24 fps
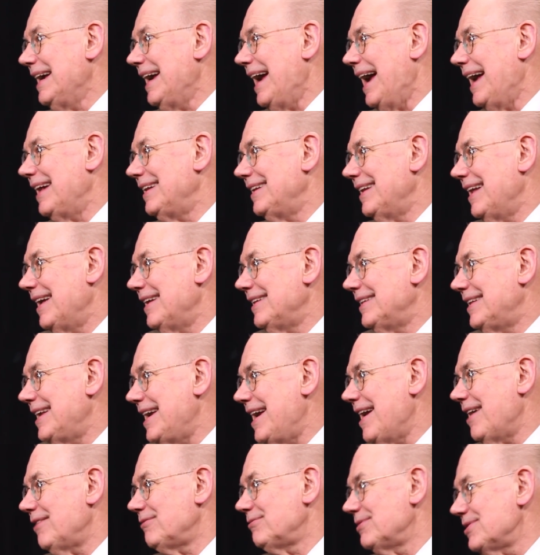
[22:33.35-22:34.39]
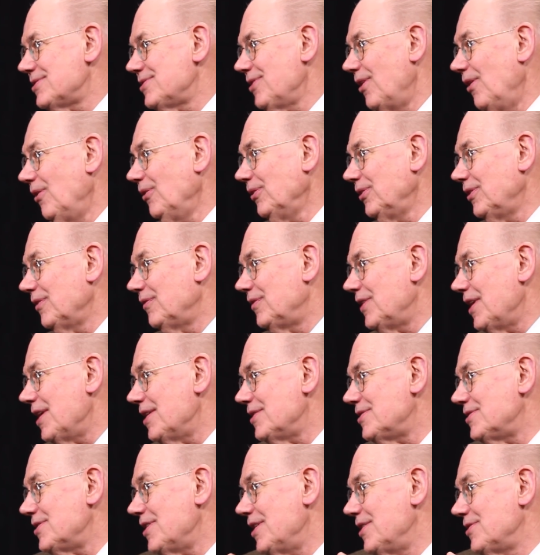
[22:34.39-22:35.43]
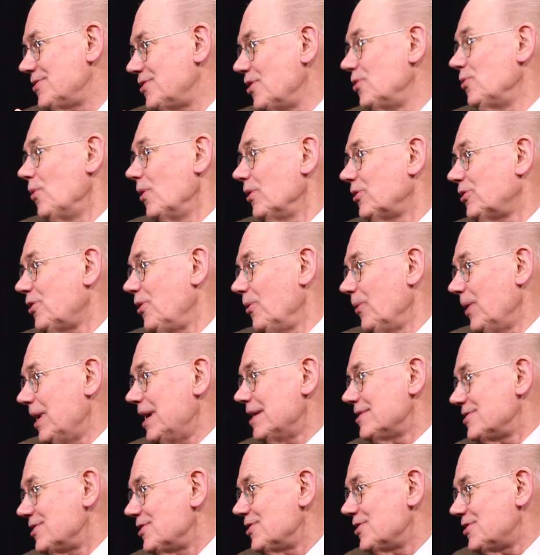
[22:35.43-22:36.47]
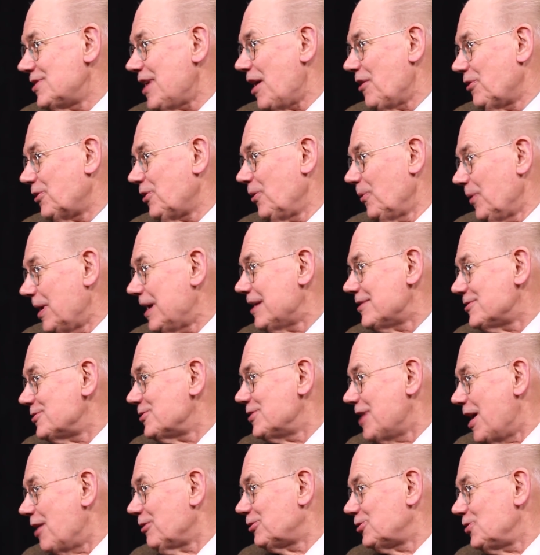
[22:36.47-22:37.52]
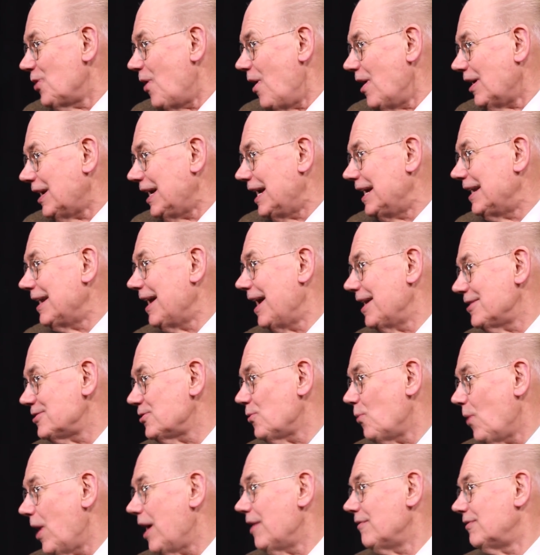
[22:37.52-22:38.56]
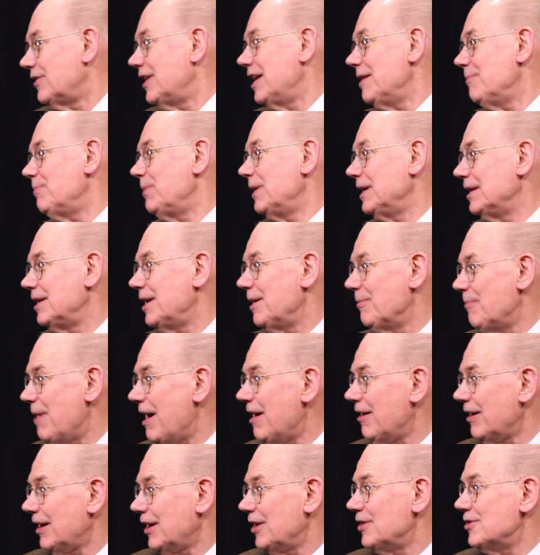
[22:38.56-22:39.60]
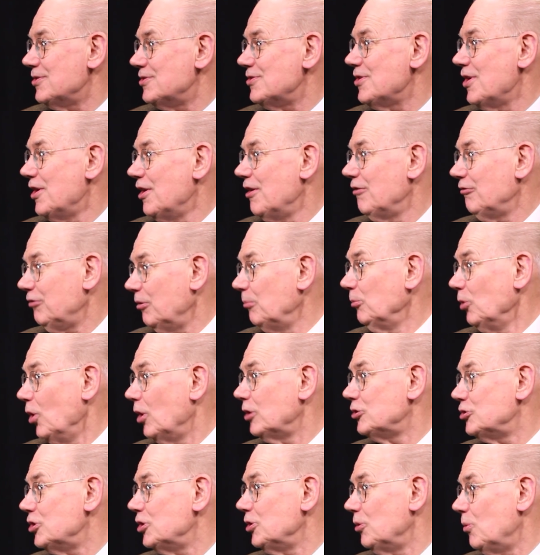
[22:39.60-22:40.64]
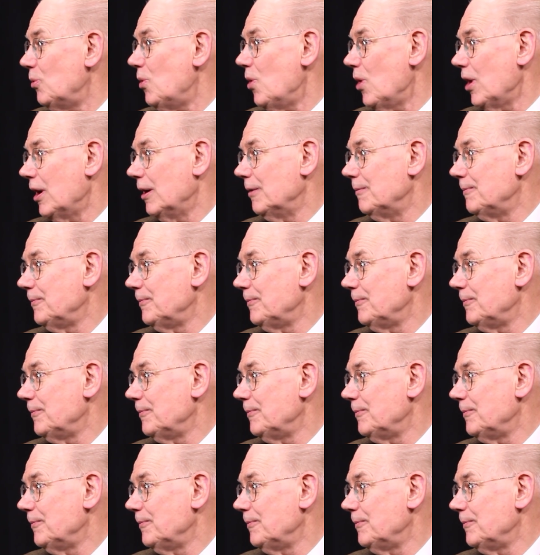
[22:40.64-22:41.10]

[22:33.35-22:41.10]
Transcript: And the end result of this is the North Koreans and the South Koreans are now talking as a way of keeping the Americans from launching a war.